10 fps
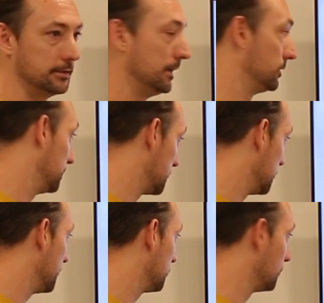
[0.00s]
attention. Just
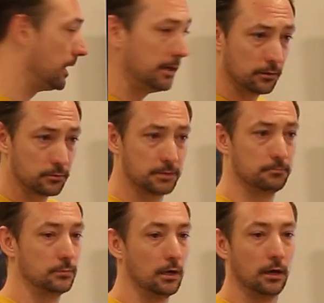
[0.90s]
like radios,
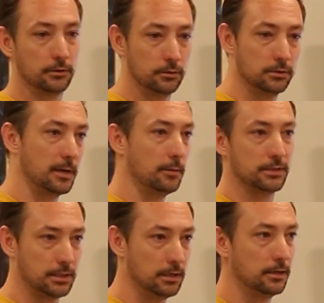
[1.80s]

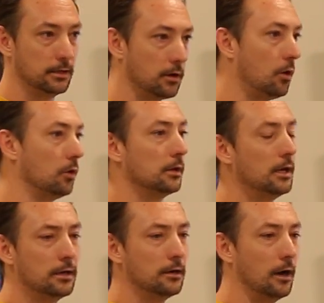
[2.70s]
newspapers, TV, they all
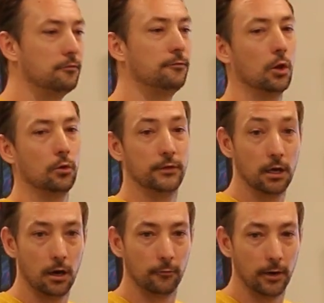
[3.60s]
follow the
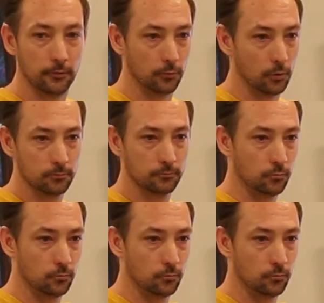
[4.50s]
unwritten rule.